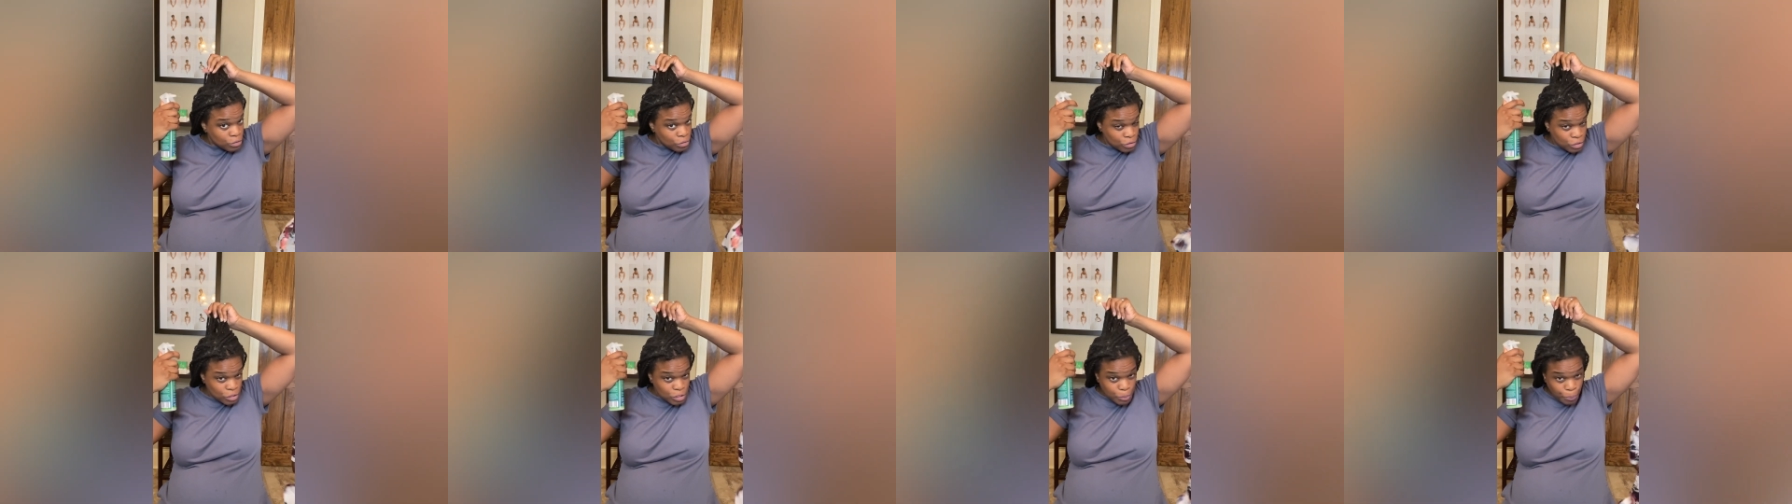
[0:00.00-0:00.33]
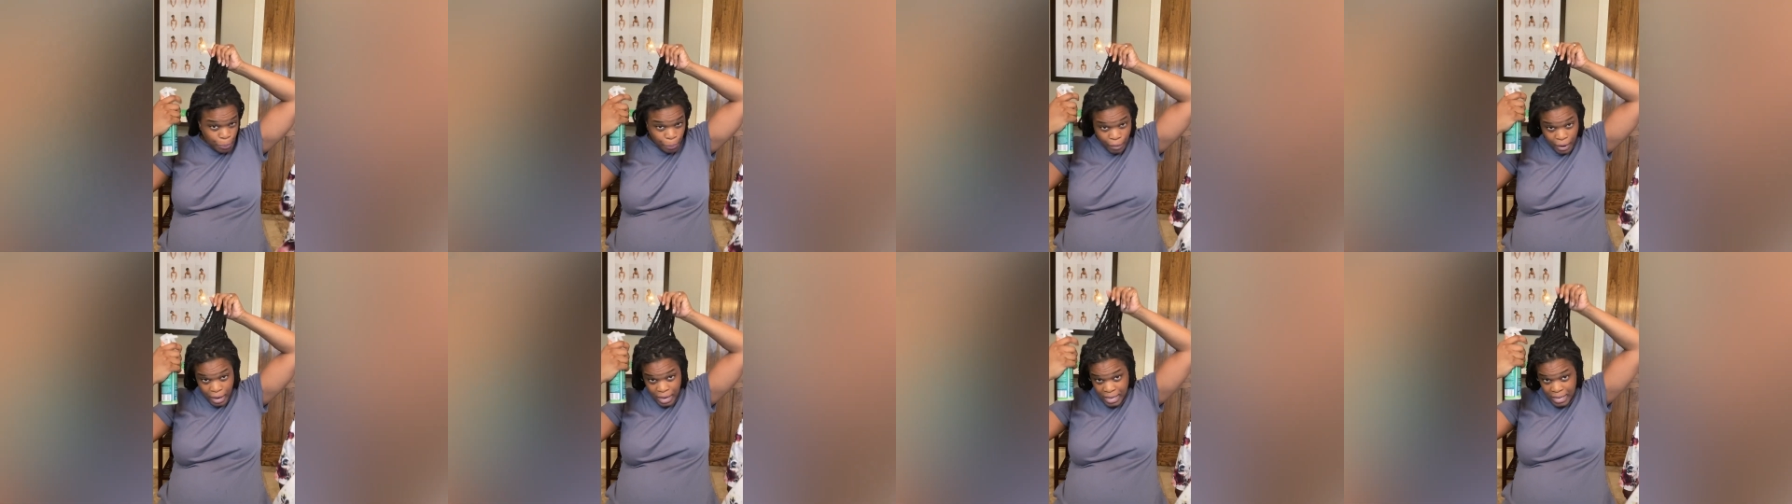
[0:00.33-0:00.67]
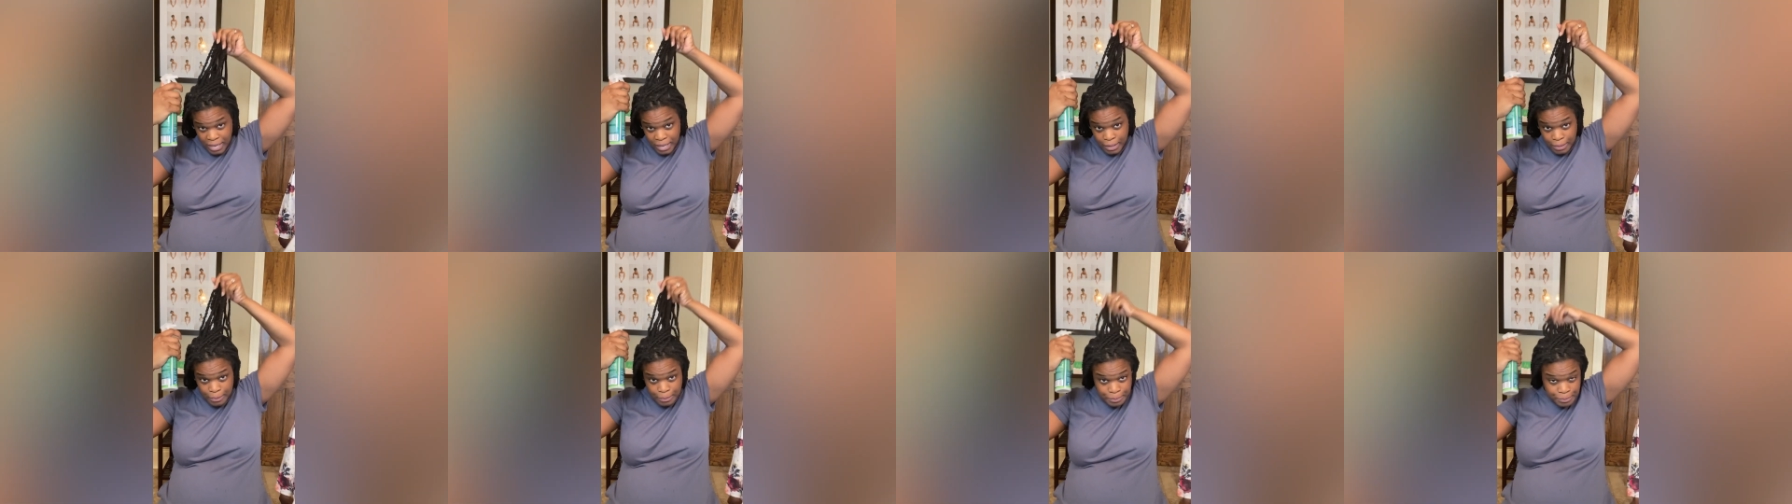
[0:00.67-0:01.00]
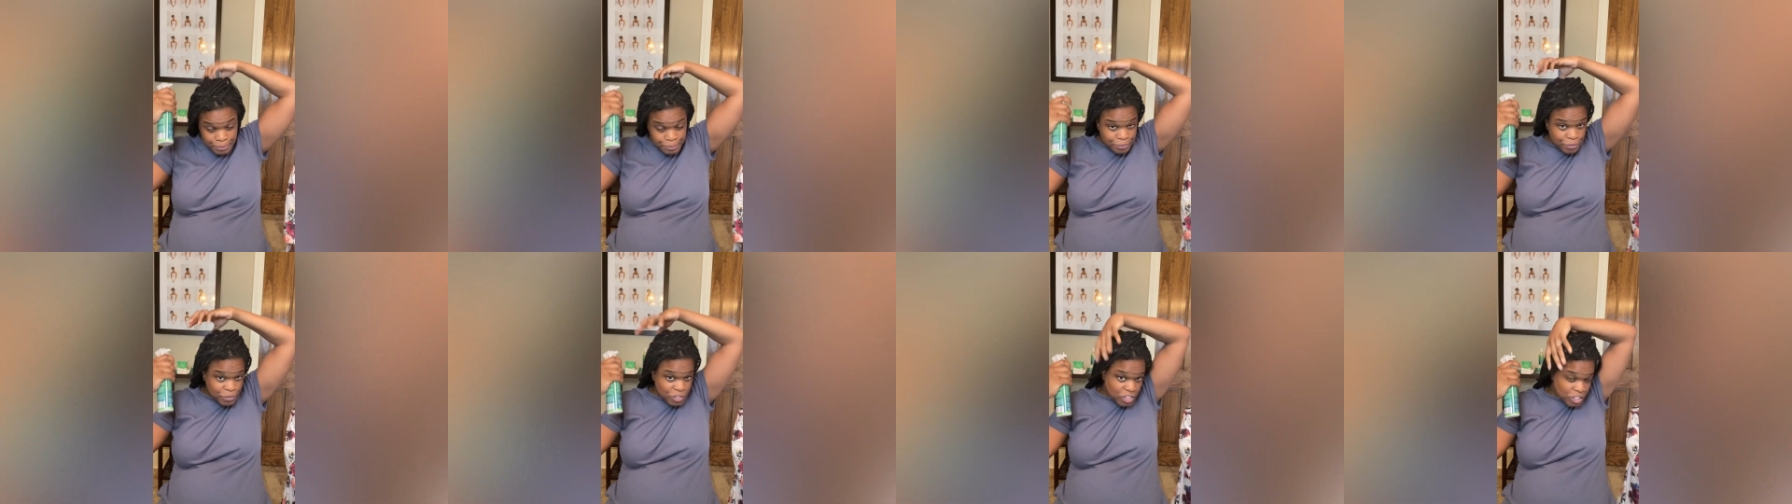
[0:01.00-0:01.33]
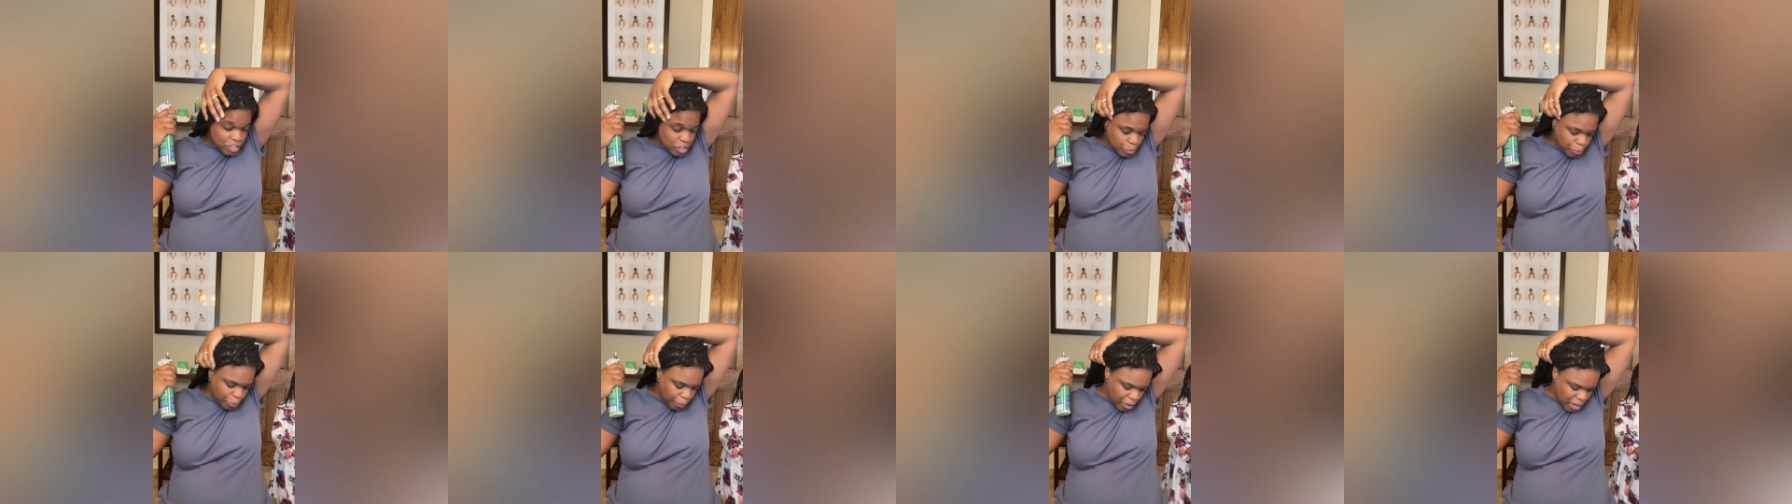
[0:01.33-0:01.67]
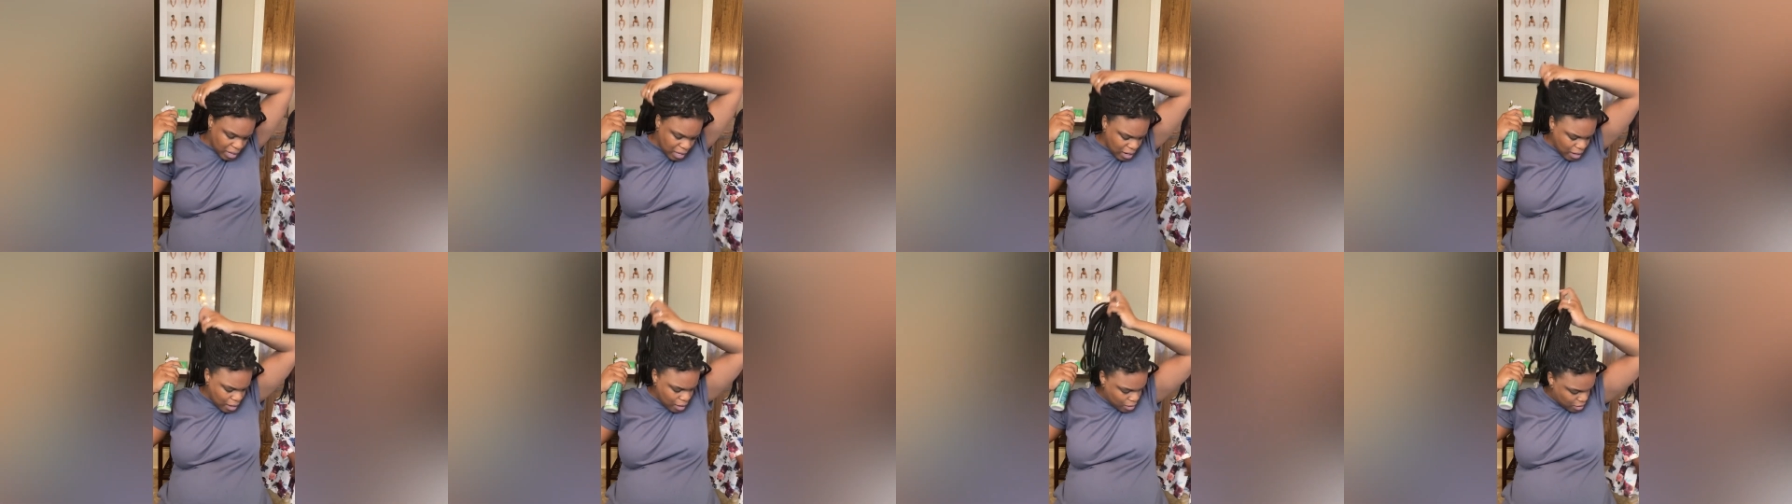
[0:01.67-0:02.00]
spray it, just
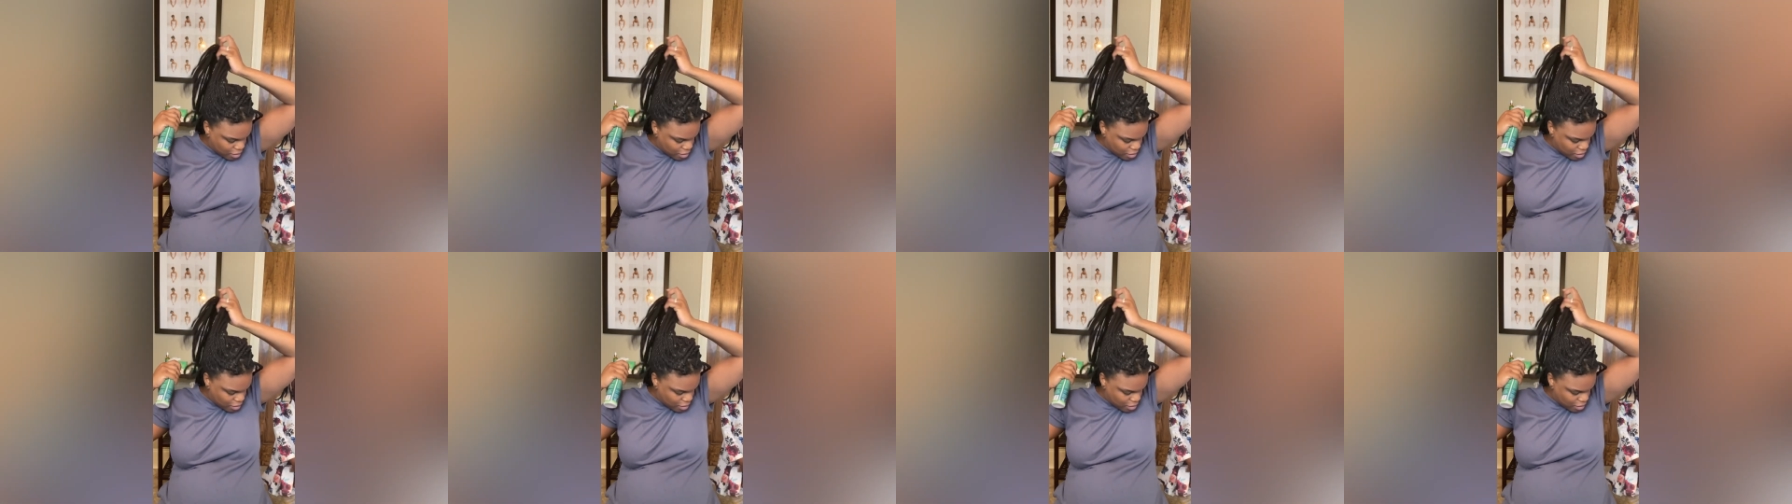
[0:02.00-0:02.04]
spray it all